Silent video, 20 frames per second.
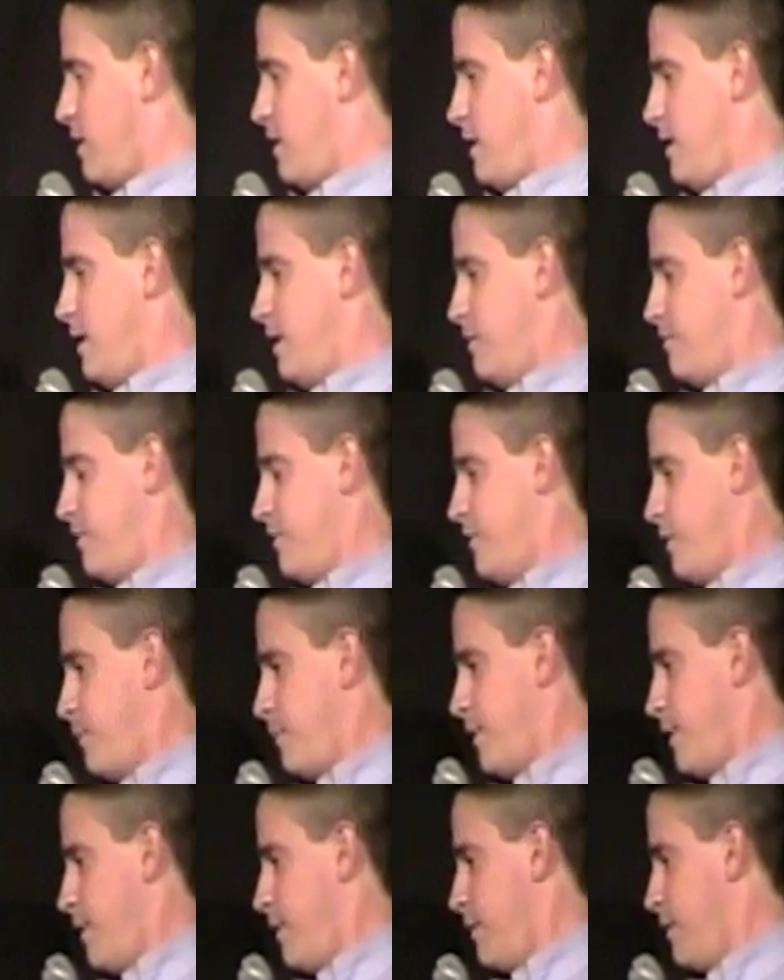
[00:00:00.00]
And if you don't
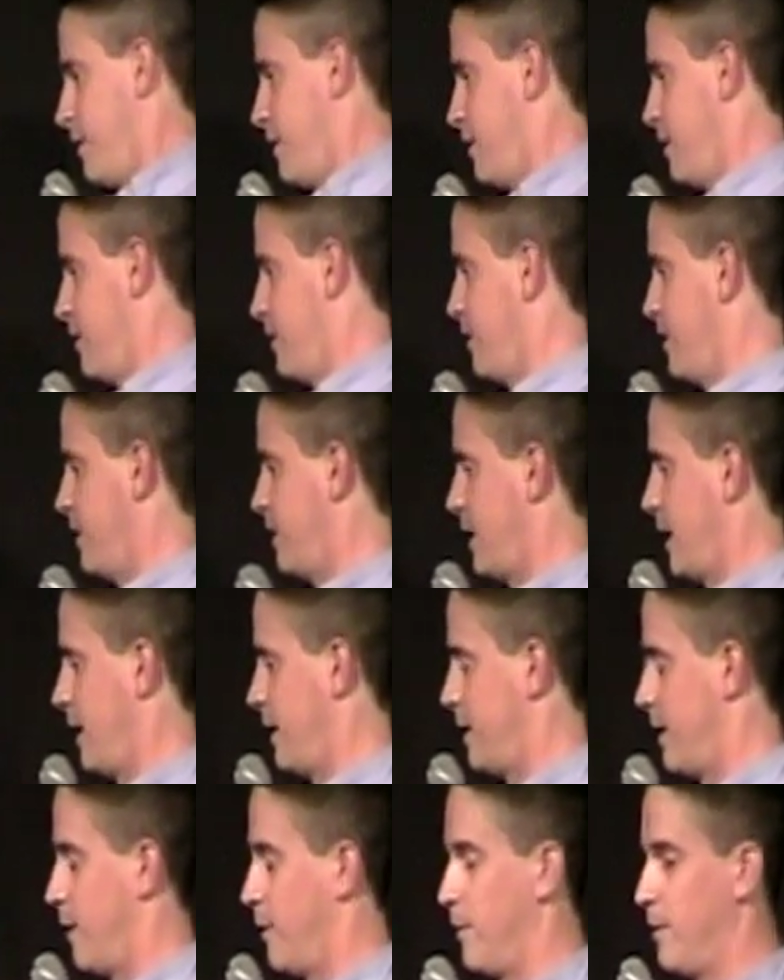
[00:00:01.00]
know, now you
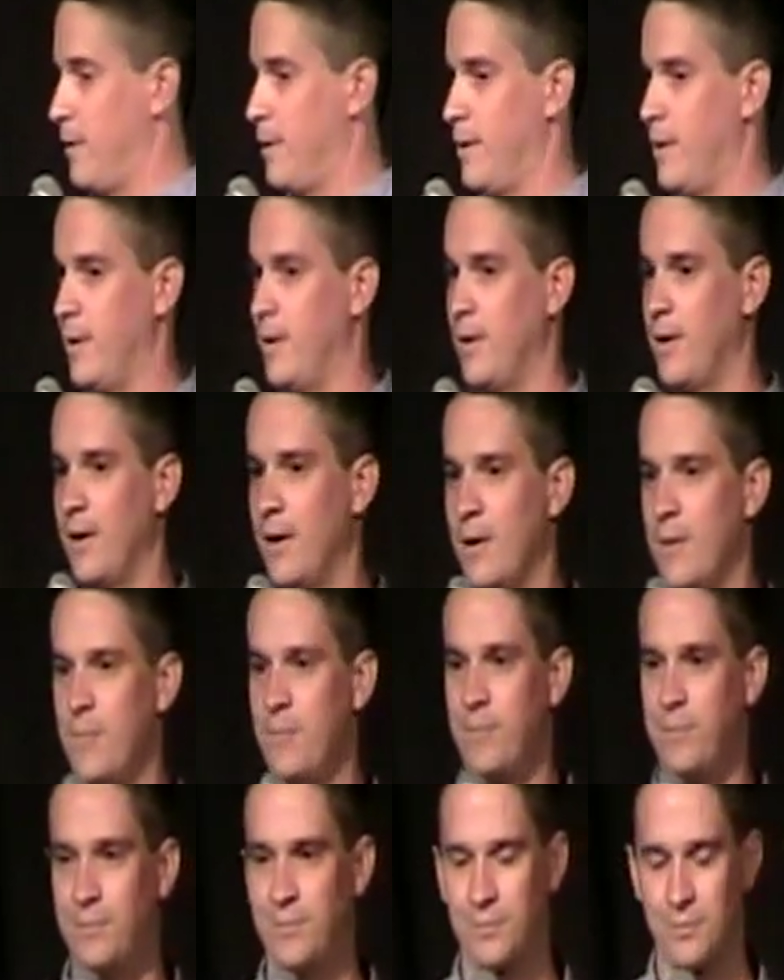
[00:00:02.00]

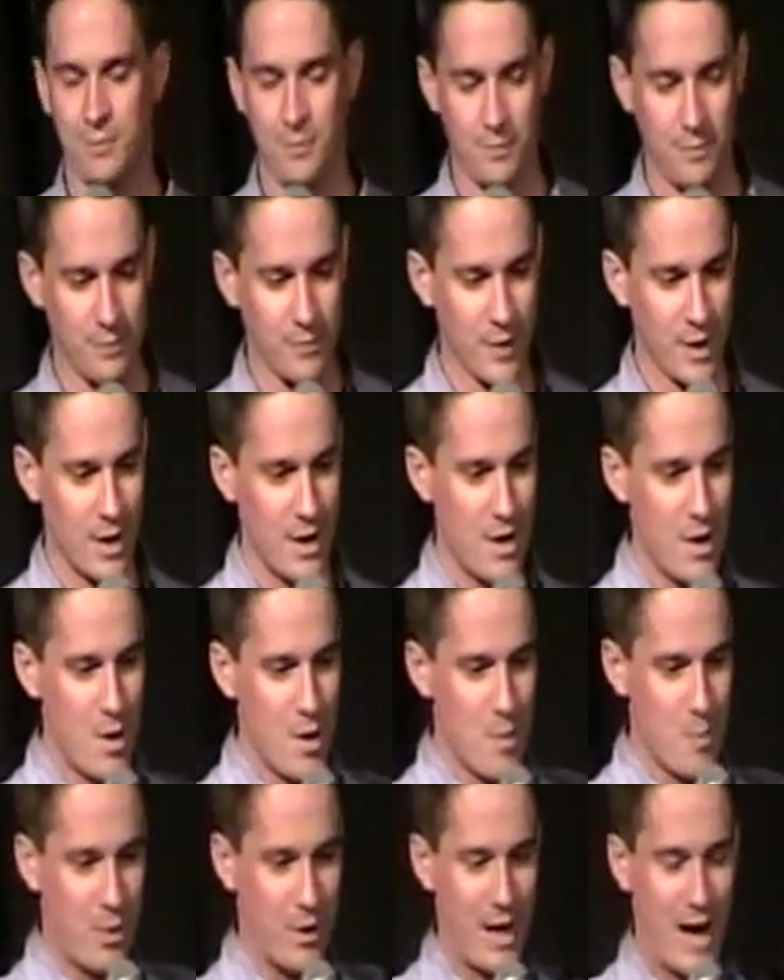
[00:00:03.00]
know.
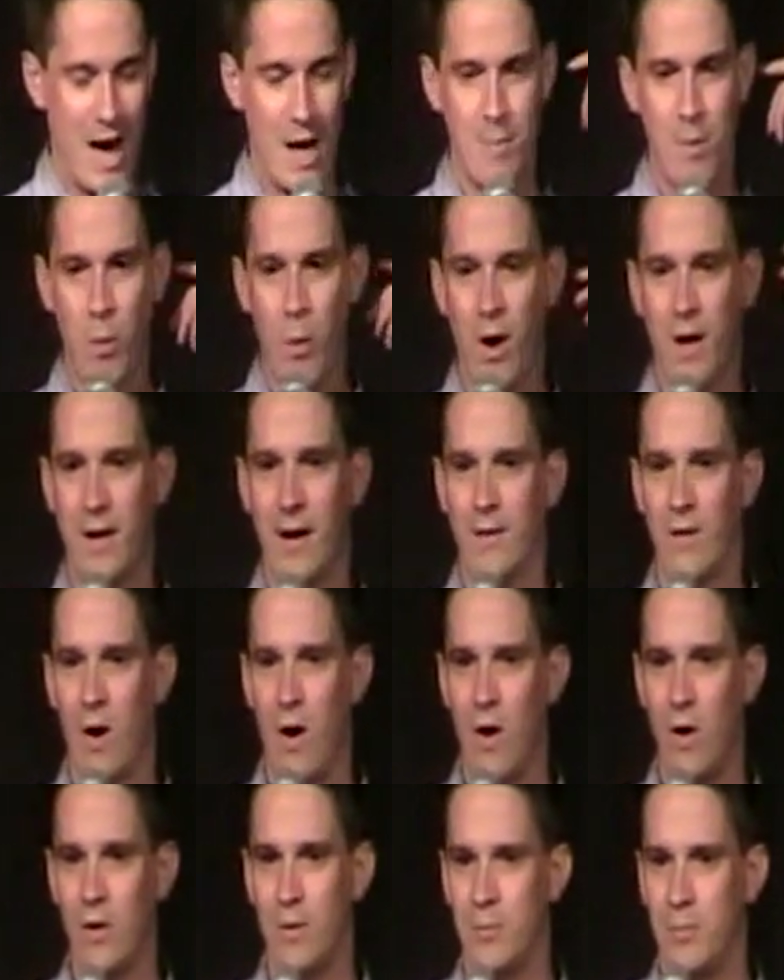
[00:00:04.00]
But I'd be walking down the
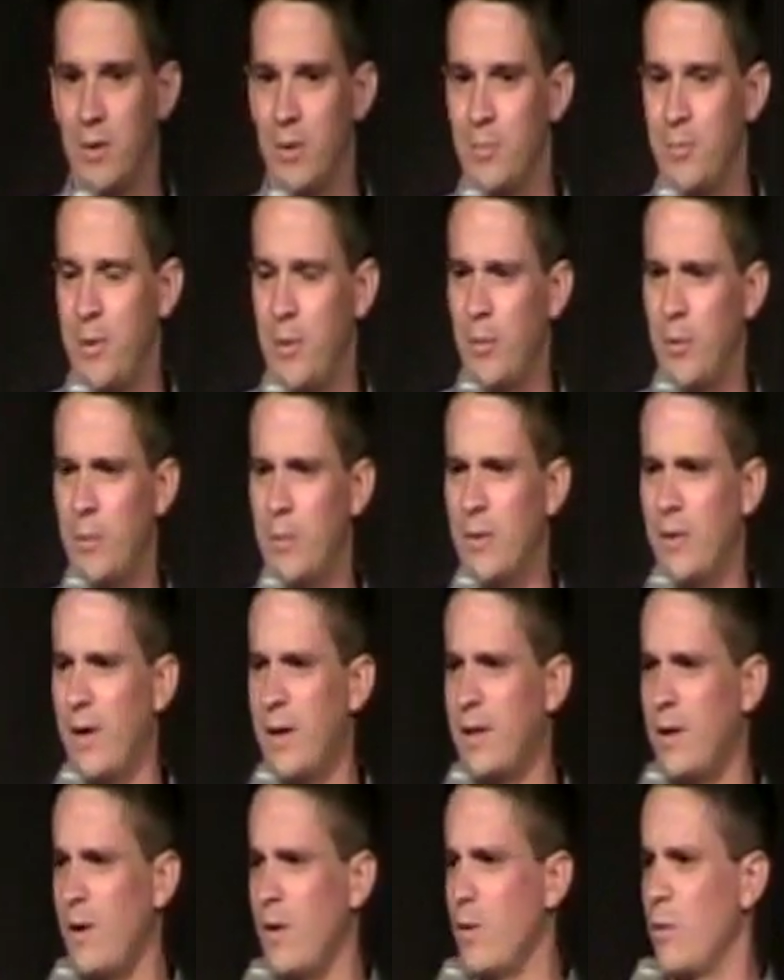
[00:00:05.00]
hall and people would be like,
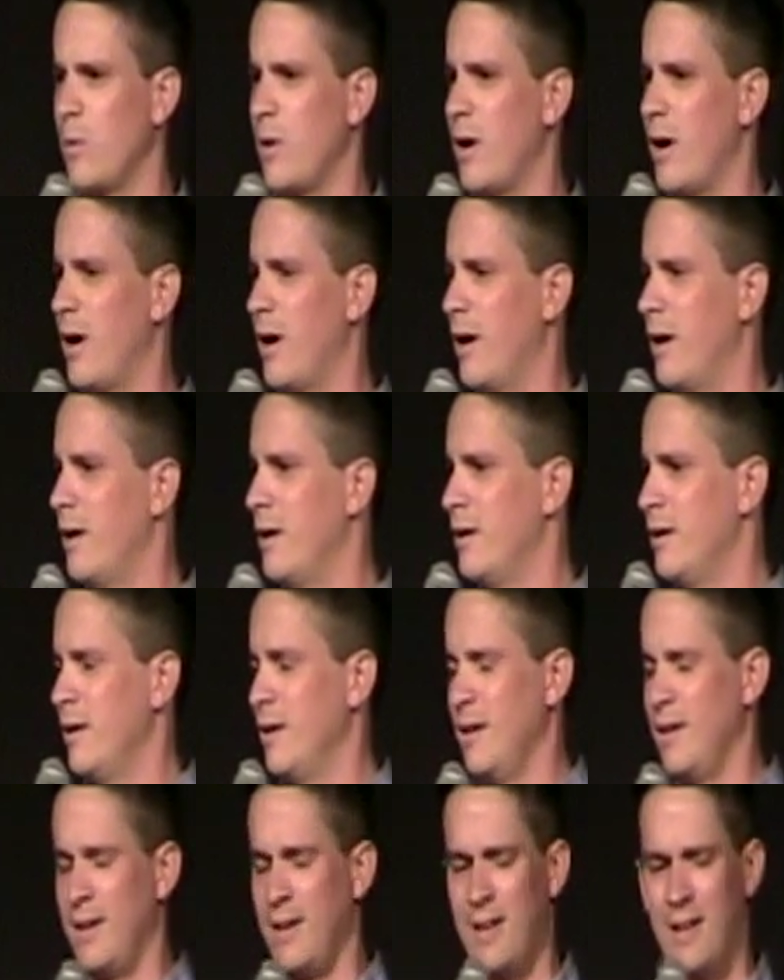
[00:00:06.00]
oh,
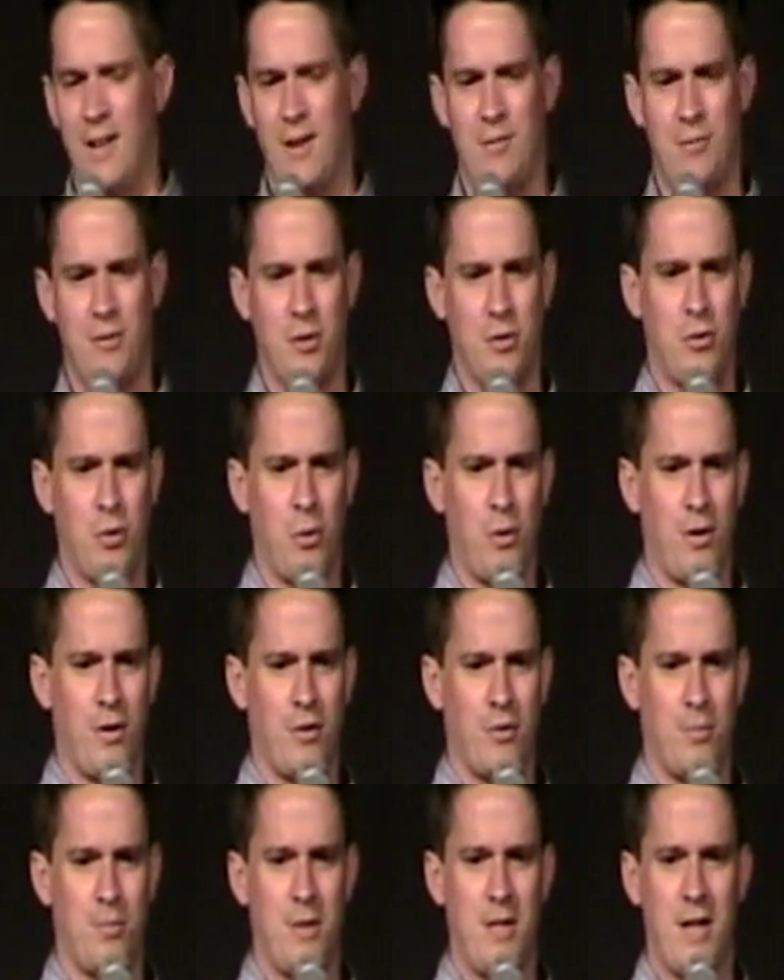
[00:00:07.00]
if
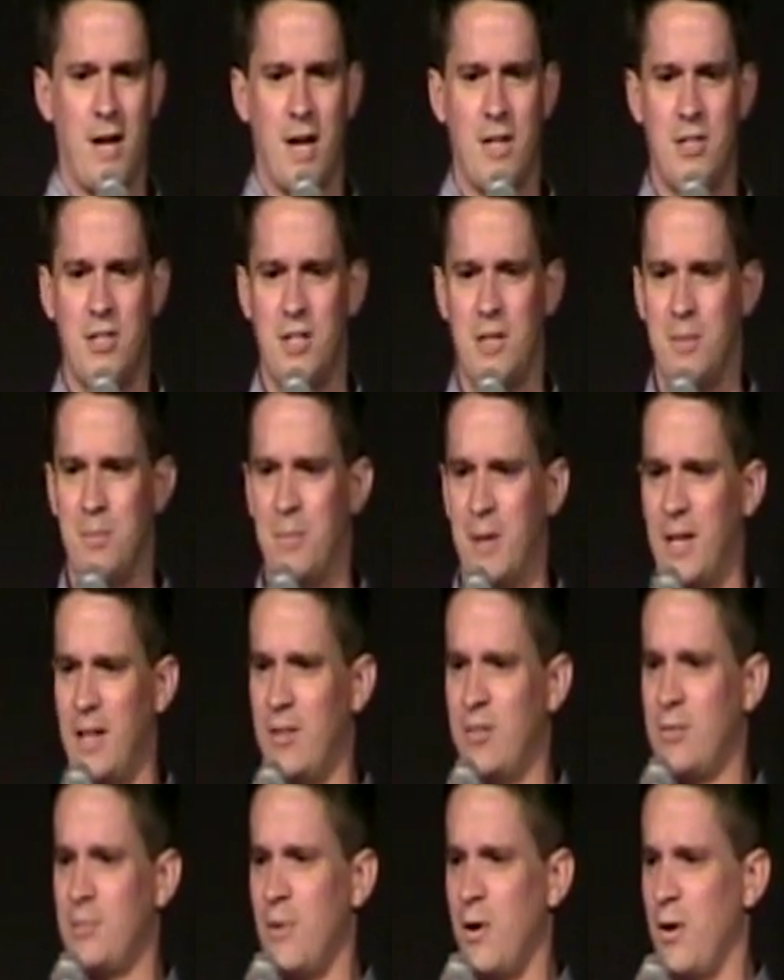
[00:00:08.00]
Notorious B.I.G. Biggie
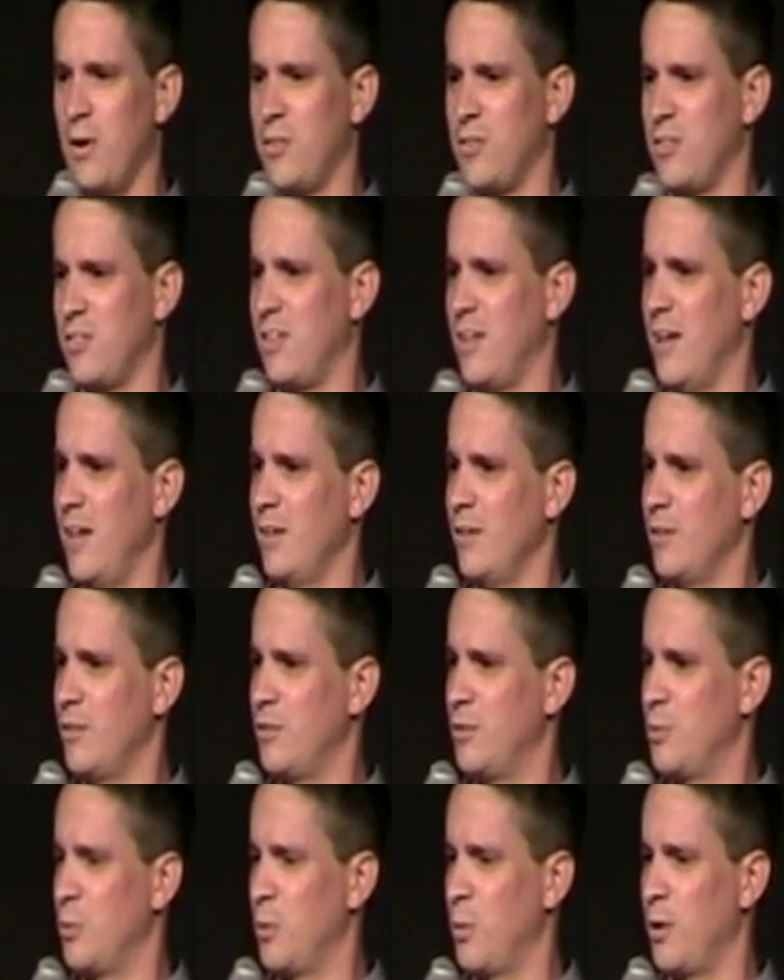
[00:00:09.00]
Smalls is the
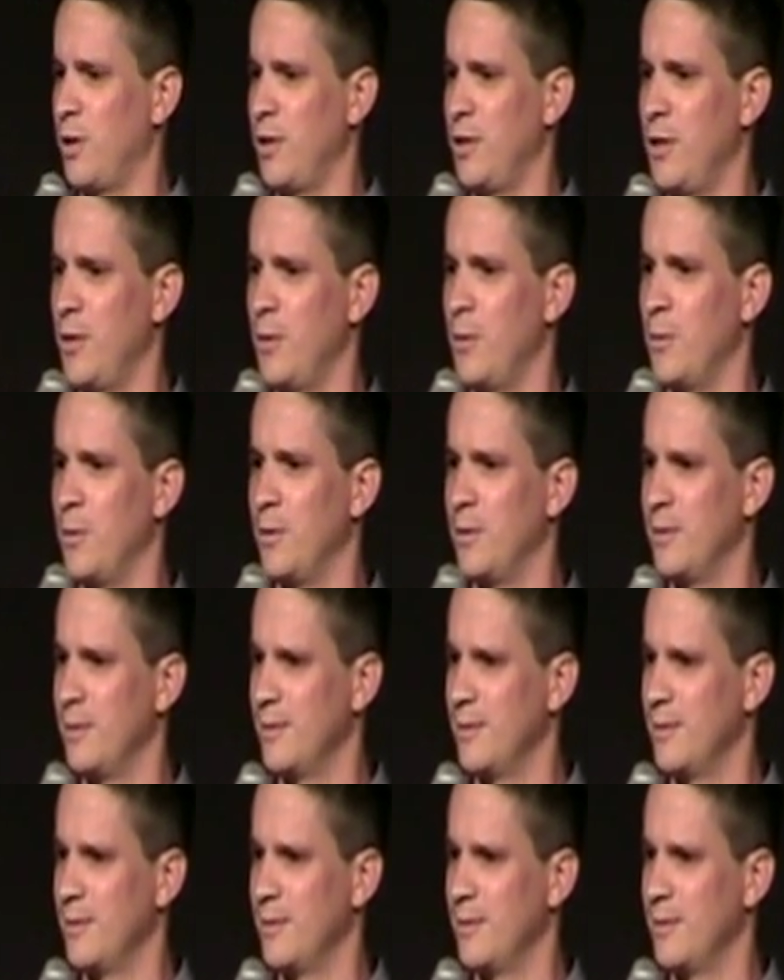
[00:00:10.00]
illest, what are you?